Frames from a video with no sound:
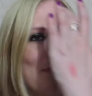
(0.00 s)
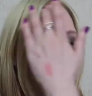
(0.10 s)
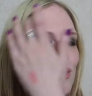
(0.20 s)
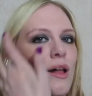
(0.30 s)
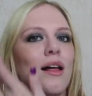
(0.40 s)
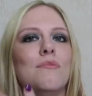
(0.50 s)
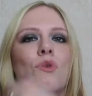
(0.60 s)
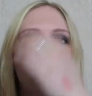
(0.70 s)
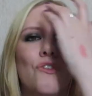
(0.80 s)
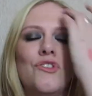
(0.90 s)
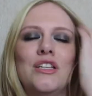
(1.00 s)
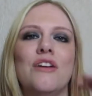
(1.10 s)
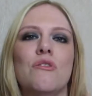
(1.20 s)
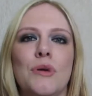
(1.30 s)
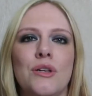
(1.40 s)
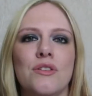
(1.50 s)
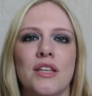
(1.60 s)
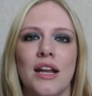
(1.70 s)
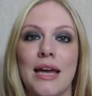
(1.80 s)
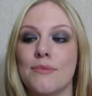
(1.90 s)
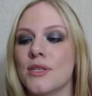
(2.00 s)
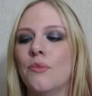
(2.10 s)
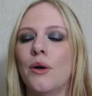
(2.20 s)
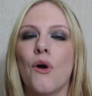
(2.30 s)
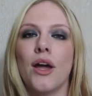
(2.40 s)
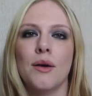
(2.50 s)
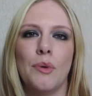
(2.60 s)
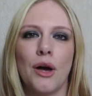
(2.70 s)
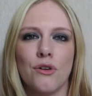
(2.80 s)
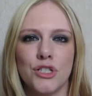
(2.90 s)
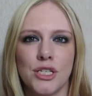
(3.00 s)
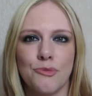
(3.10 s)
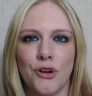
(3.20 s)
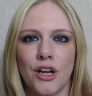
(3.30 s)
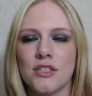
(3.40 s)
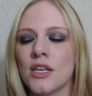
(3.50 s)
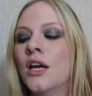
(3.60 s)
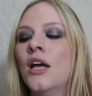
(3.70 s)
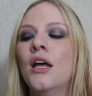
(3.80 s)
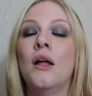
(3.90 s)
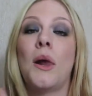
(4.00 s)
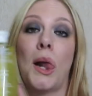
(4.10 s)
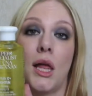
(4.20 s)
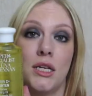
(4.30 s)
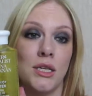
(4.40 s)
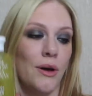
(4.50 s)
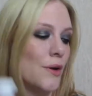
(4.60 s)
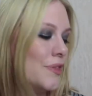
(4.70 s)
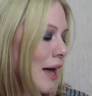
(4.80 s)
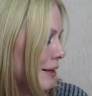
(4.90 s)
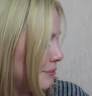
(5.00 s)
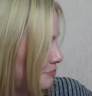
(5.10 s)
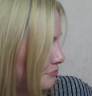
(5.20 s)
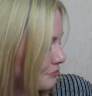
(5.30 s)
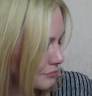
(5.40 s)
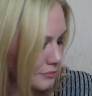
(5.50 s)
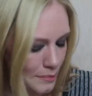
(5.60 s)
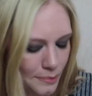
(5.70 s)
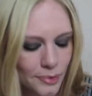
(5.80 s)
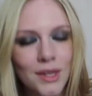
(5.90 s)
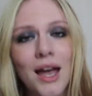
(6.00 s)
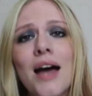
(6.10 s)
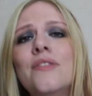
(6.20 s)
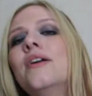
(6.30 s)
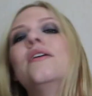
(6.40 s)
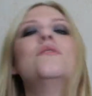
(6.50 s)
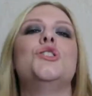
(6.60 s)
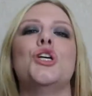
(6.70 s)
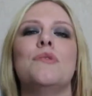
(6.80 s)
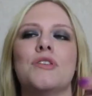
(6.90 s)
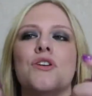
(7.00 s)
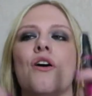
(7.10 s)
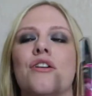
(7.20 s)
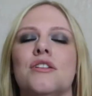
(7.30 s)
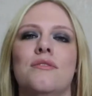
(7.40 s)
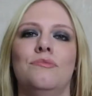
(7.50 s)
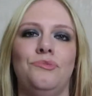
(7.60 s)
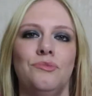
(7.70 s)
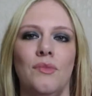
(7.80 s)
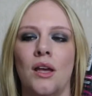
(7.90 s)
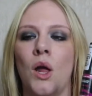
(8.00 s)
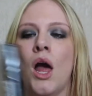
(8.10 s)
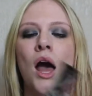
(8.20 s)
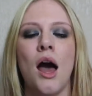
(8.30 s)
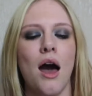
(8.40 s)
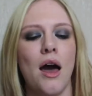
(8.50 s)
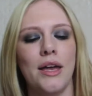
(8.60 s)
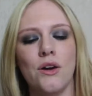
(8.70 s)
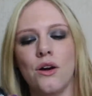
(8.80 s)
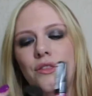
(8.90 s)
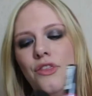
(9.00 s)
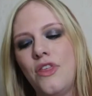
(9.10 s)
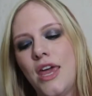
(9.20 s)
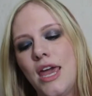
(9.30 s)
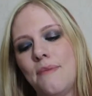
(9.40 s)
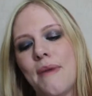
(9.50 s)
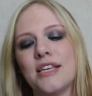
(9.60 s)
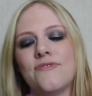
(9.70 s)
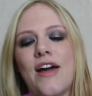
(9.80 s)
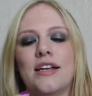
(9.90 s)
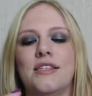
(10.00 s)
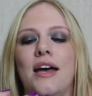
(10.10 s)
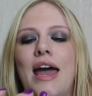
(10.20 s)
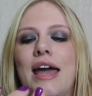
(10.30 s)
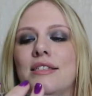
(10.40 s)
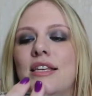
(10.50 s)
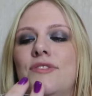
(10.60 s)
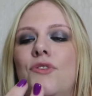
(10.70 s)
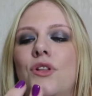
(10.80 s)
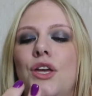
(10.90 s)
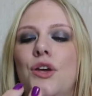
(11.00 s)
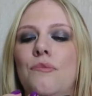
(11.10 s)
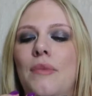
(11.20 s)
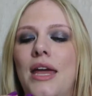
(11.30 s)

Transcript: me as well. I'm more often near a Boots than I am somewhere where I can buy Origins products. So I got that. And then I got two mascaras. I got the Max Factor Excess Volume